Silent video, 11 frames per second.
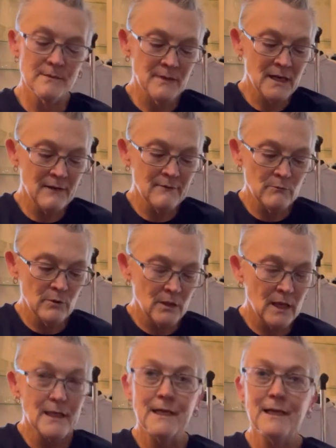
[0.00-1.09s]
I'm not having real
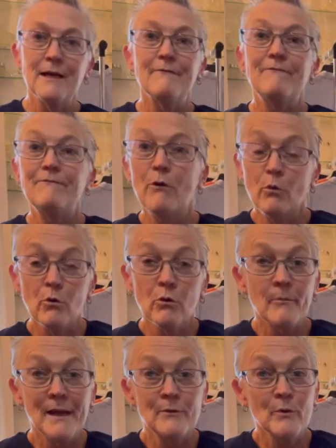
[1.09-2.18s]
luck. I got four
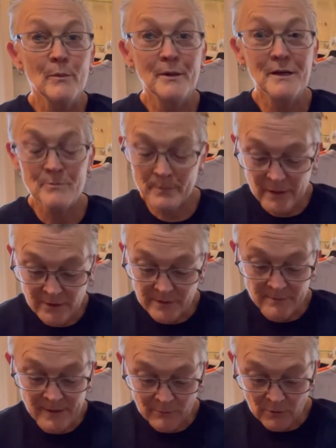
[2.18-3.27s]
Madewell pair, pairs of
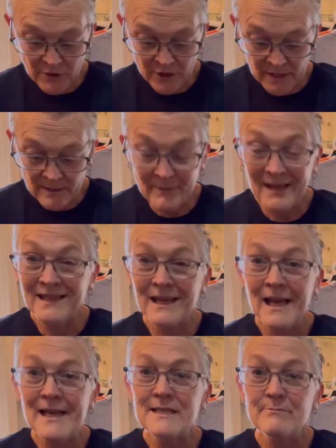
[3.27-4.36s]
Madewell jeans in my
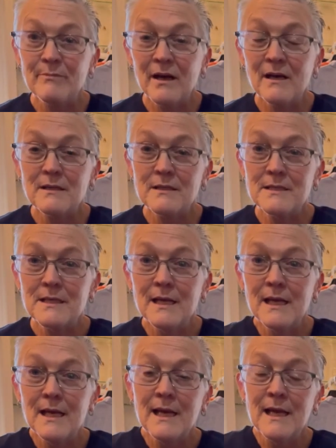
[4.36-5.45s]
last box,
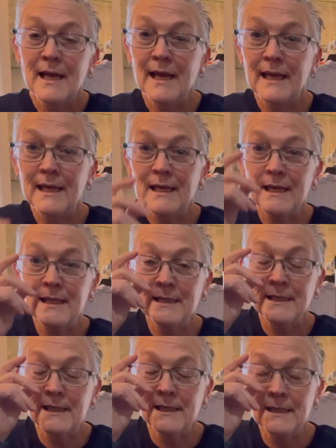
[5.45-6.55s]
and
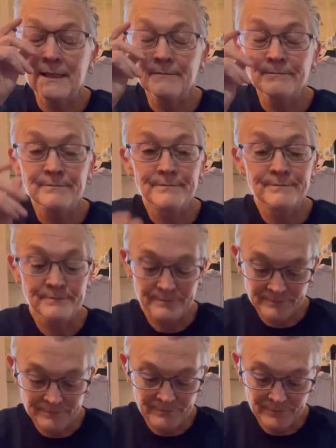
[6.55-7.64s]
um,
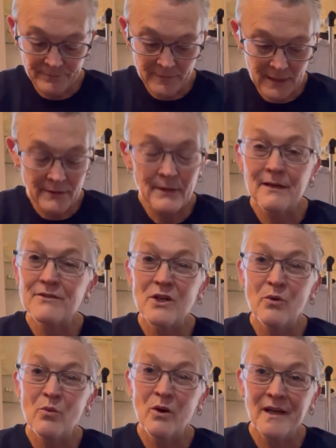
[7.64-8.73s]
I think I've
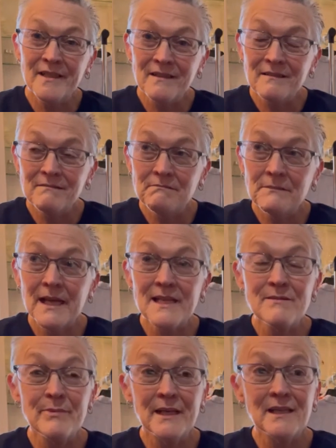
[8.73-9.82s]
sold one and
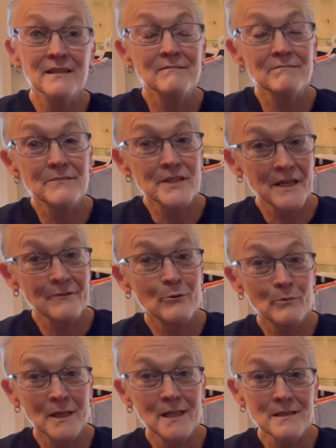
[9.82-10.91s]
that's been several
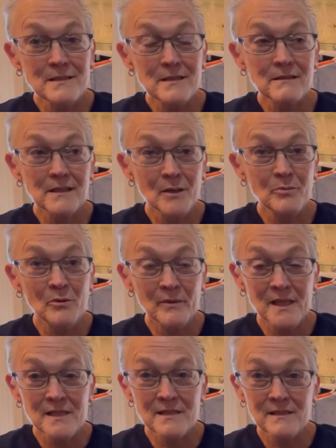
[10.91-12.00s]
months, couple
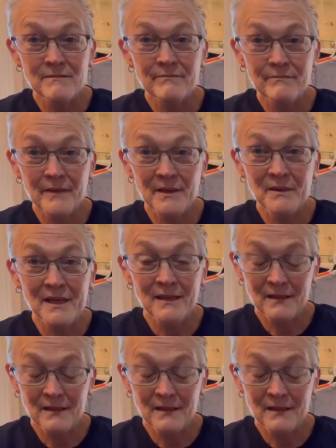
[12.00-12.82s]
months maybe.